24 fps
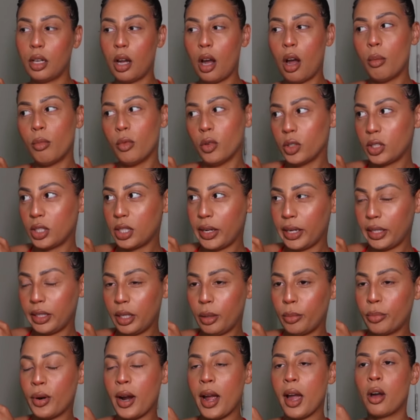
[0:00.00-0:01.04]
almost
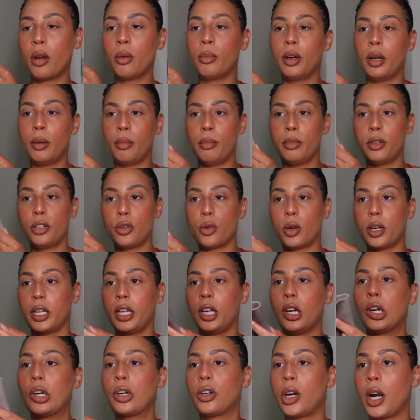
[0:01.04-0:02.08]
slightly brown but
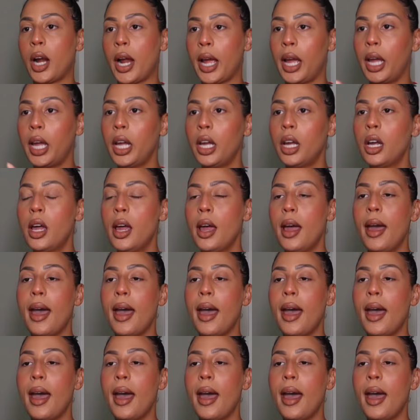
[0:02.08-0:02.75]
majority gray